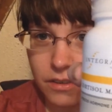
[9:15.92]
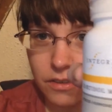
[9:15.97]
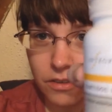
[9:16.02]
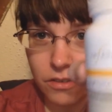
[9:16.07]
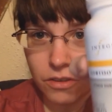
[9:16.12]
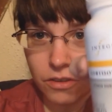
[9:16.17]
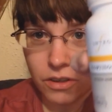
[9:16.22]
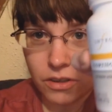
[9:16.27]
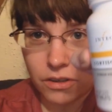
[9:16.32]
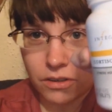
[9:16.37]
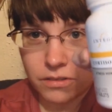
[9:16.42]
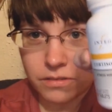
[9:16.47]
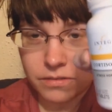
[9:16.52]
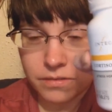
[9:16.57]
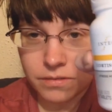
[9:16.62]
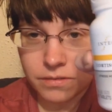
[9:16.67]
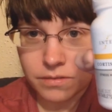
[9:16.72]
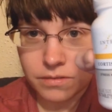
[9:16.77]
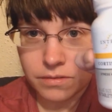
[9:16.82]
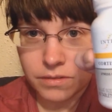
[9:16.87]
show y'all.
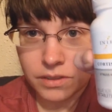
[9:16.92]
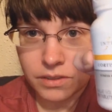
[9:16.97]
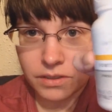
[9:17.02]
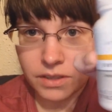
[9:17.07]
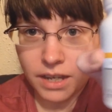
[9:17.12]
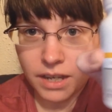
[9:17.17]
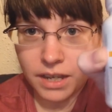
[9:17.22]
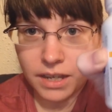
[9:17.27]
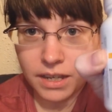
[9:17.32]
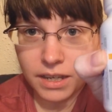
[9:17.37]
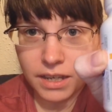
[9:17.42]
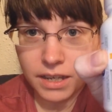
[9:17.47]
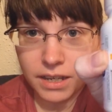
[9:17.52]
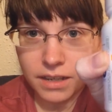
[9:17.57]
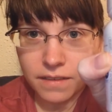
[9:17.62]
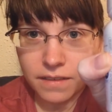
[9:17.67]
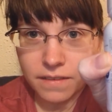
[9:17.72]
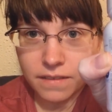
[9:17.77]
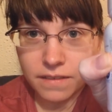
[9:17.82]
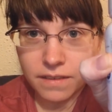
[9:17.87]
So yeah,
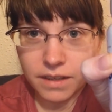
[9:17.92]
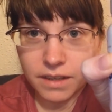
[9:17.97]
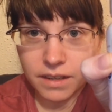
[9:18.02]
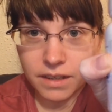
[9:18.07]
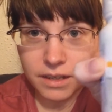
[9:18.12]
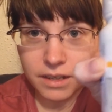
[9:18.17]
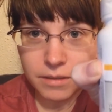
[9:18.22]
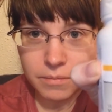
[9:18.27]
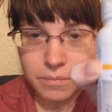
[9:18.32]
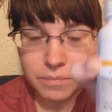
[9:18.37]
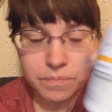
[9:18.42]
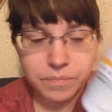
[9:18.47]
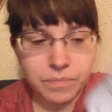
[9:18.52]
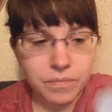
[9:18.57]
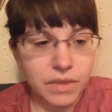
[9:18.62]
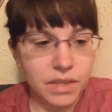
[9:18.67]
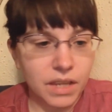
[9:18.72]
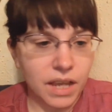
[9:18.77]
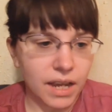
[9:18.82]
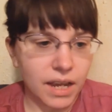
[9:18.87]
it's
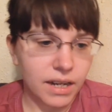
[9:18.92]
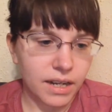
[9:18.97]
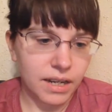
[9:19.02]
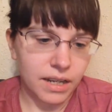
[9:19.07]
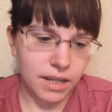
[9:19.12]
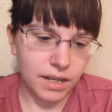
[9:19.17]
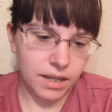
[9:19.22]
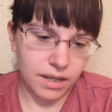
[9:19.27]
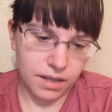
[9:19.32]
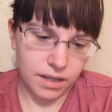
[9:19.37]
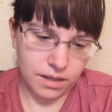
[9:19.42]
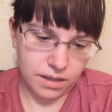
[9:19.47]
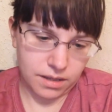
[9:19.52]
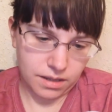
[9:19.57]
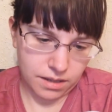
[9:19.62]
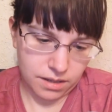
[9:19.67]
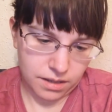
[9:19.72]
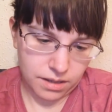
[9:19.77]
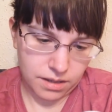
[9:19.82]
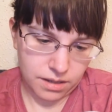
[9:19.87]
90
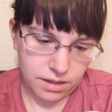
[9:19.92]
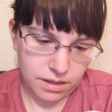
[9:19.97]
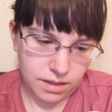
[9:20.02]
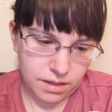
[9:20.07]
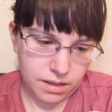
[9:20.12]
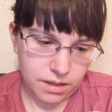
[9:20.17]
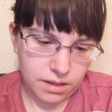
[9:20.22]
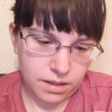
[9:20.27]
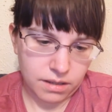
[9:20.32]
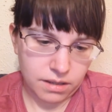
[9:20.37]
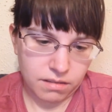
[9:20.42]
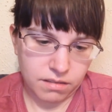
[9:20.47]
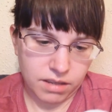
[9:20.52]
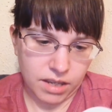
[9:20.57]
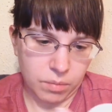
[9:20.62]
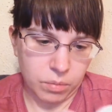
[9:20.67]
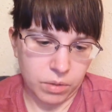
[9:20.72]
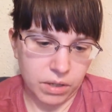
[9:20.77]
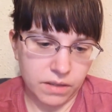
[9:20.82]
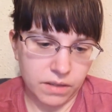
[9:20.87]

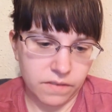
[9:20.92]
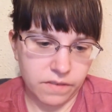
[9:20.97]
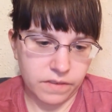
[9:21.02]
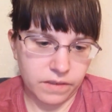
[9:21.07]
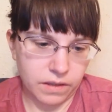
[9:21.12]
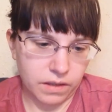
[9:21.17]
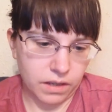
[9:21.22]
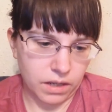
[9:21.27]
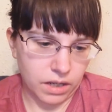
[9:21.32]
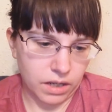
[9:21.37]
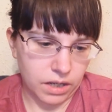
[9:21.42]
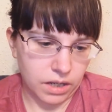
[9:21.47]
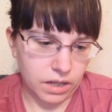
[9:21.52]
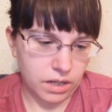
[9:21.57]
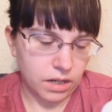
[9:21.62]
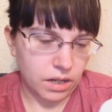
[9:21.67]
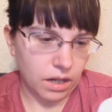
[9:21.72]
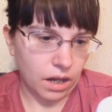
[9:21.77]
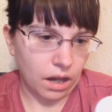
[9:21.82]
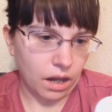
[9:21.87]
tablets,
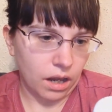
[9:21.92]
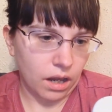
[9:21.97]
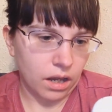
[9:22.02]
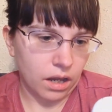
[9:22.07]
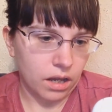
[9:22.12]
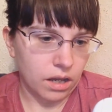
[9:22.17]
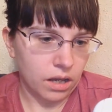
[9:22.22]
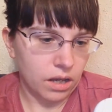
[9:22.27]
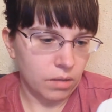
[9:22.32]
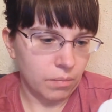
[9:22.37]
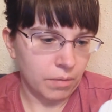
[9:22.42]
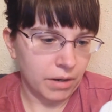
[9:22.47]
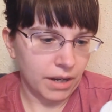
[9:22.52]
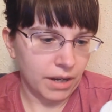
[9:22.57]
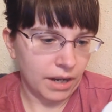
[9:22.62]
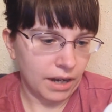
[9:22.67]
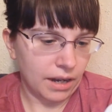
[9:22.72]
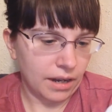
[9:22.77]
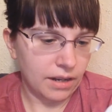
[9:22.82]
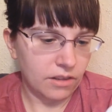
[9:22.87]
and
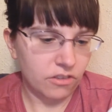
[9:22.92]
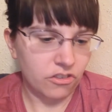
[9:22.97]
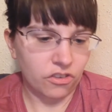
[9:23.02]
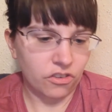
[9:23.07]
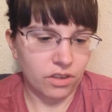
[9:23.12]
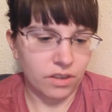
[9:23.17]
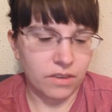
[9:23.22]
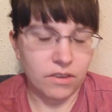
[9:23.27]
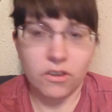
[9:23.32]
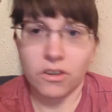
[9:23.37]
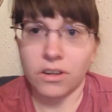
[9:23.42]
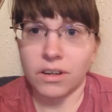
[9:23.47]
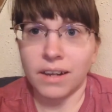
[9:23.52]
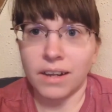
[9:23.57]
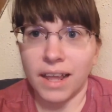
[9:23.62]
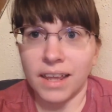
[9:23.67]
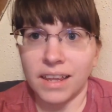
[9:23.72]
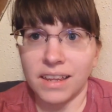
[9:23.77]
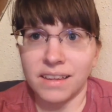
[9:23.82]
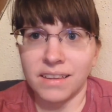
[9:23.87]
it's just
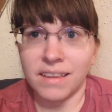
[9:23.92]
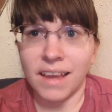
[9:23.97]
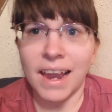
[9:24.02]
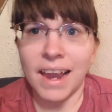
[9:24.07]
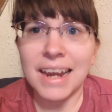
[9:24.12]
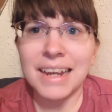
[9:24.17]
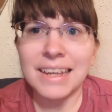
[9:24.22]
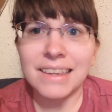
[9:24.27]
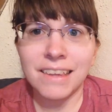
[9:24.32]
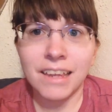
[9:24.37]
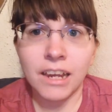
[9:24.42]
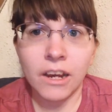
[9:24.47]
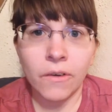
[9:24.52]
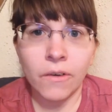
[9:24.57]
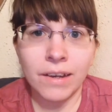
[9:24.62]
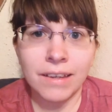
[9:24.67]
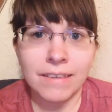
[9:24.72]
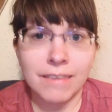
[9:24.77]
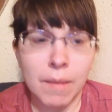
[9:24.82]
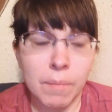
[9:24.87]
considered a
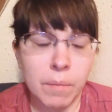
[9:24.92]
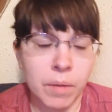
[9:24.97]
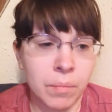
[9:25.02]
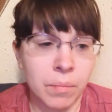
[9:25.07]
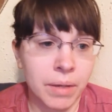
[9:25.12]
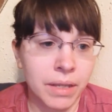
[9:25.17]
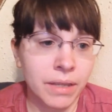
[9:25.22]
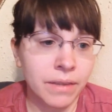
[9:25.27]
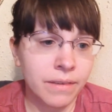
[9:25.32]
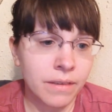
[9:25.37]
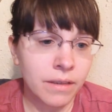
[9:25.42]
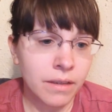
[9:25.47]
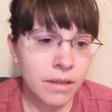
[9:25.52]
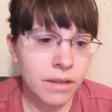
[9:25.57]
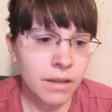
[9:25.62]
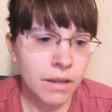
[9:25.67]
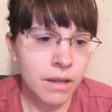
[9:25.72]
dietary supplement.